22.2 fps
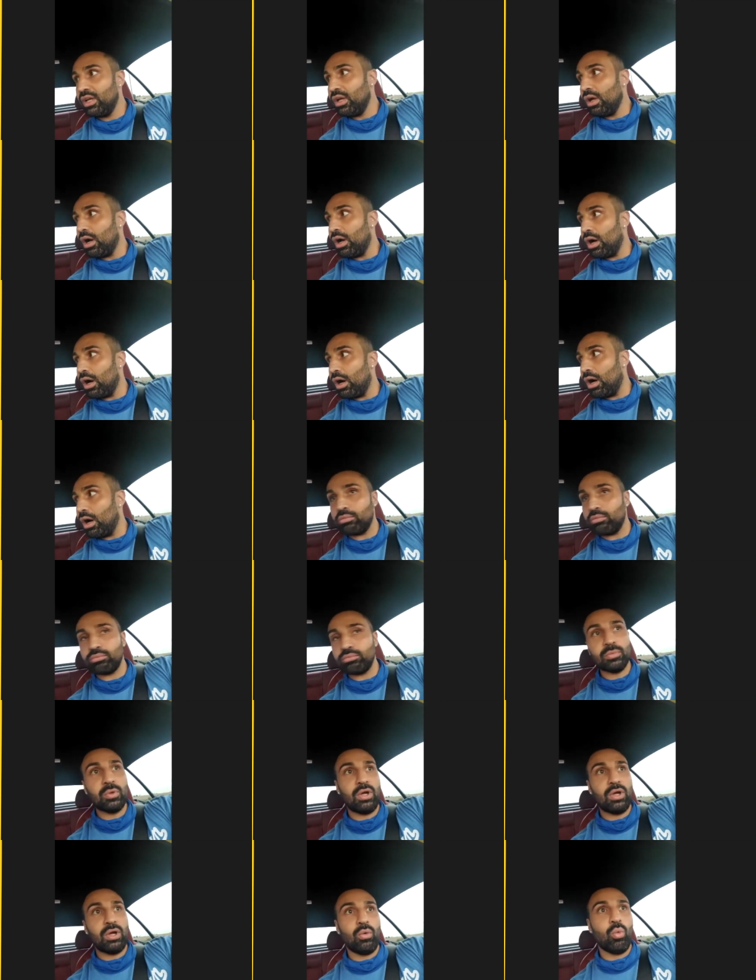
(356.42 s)
Um,
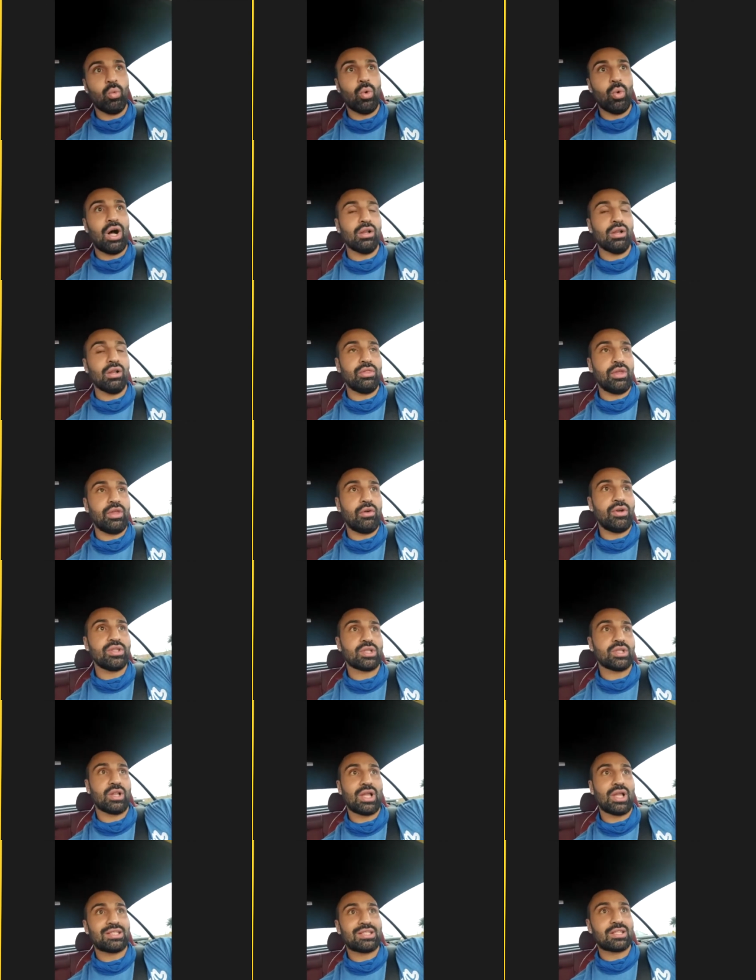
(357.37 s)
and while there is
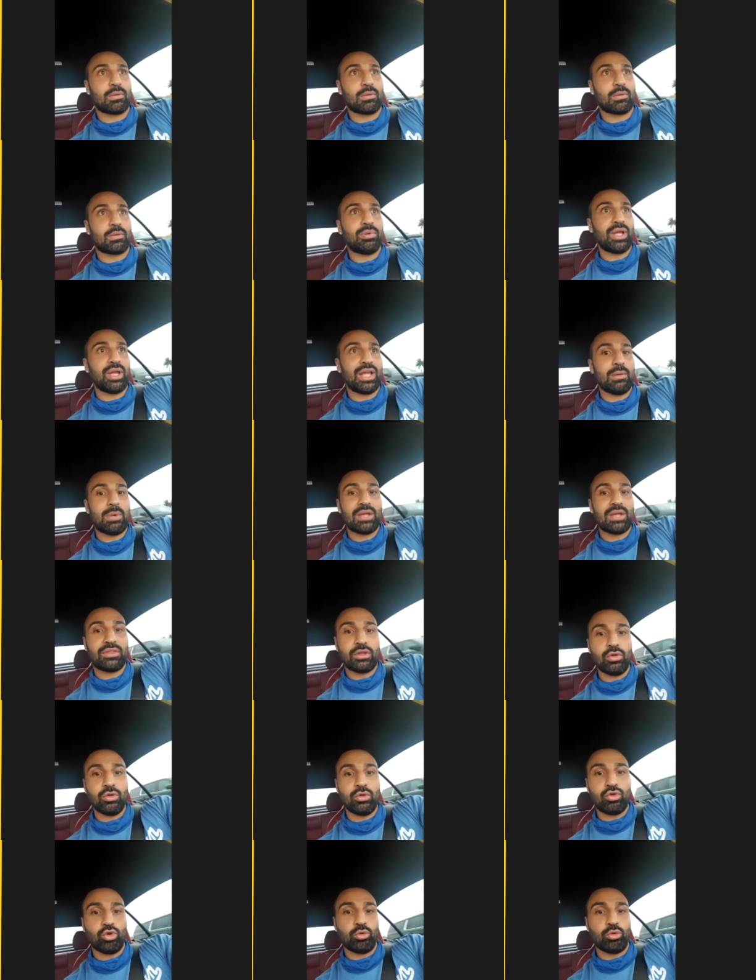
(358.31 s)
a lot to complain about the
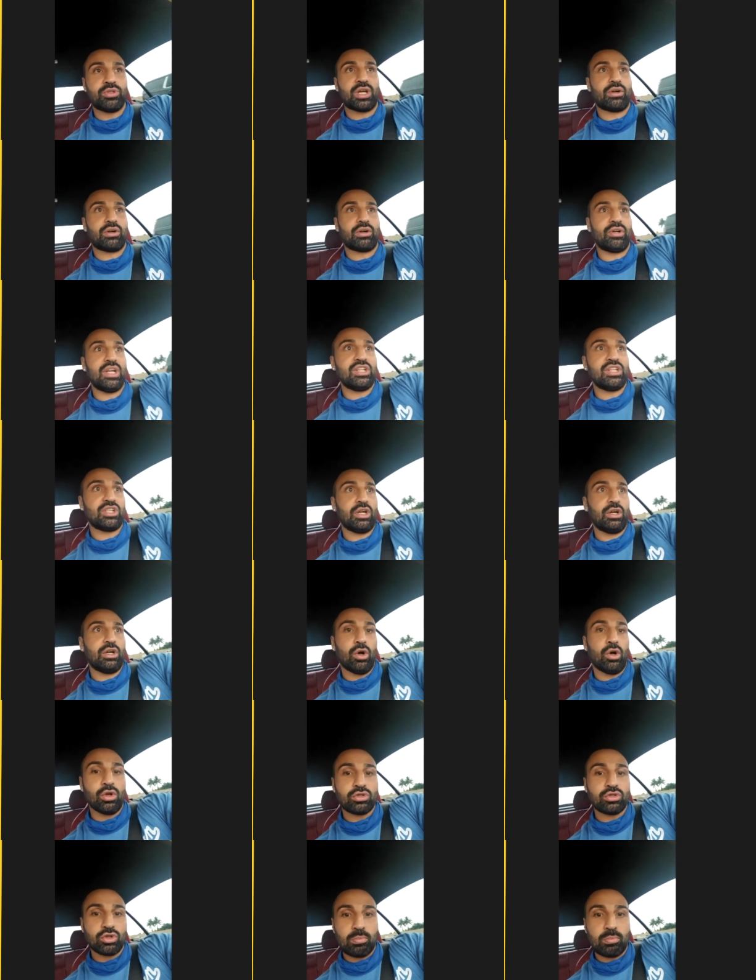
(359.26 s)
YouTube generation, it
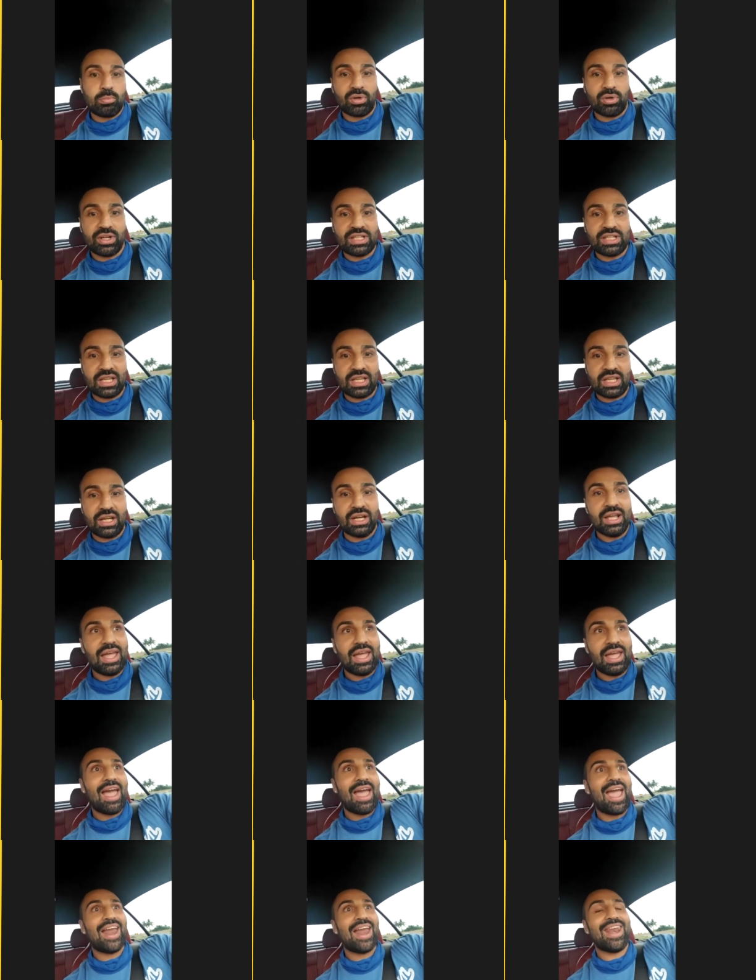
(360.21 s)
also brings in
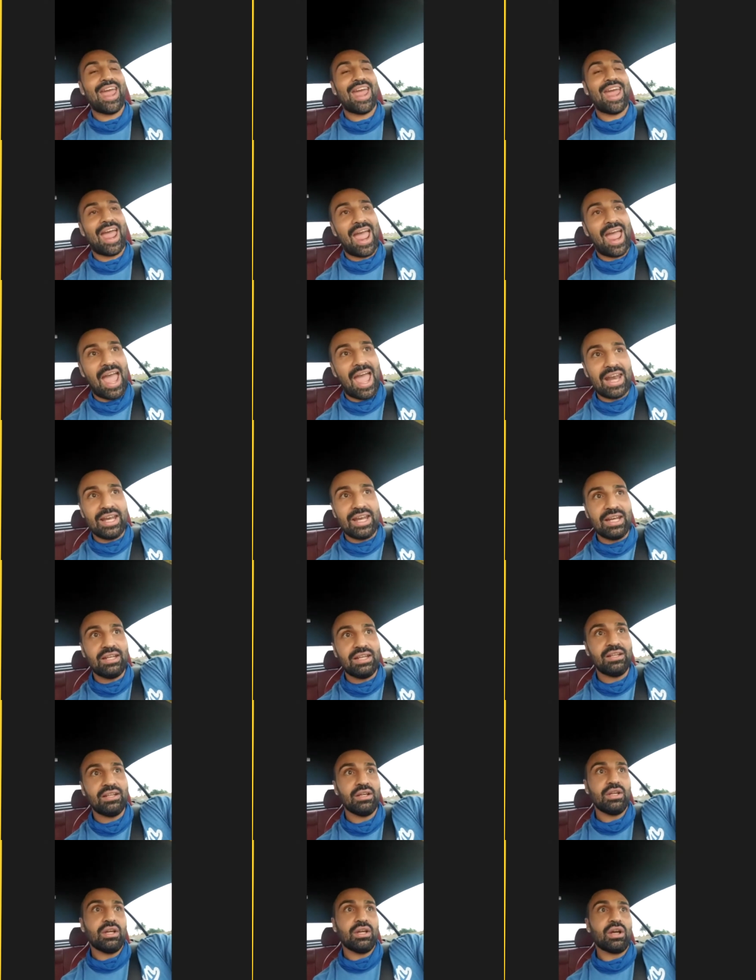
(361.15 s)
an added
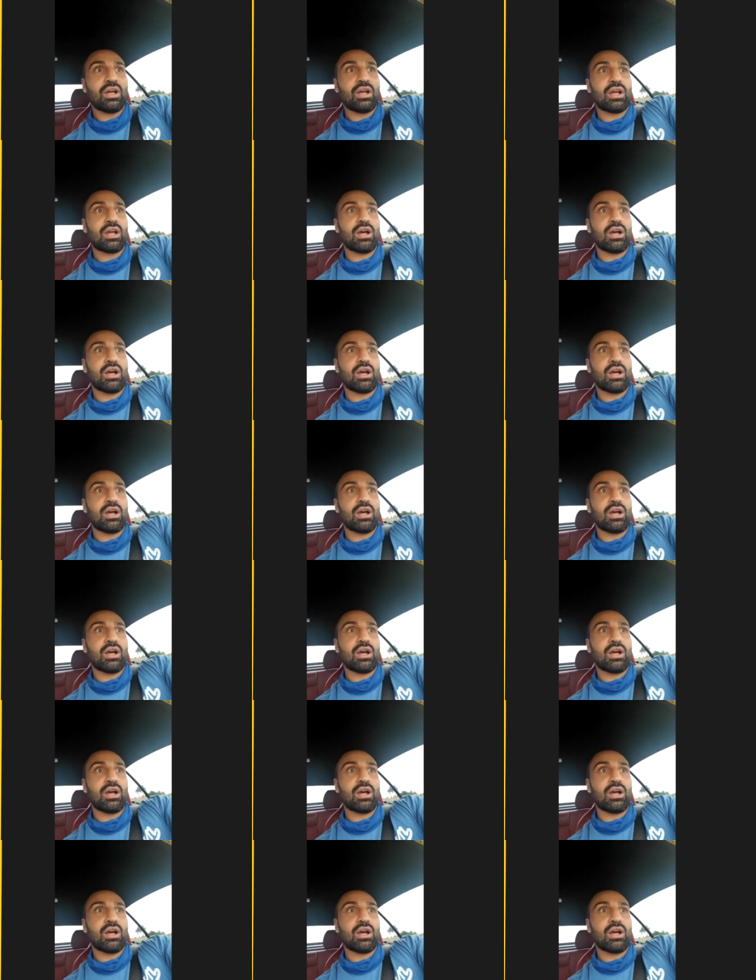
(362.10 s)
uh,